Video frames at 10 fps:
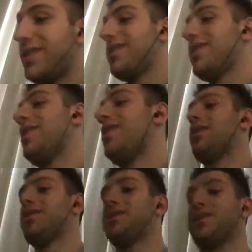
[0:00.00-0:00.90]
all just
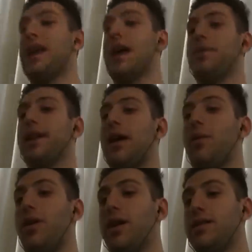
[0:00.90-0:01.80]
happening at
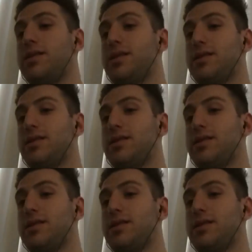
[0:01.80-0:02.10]
once.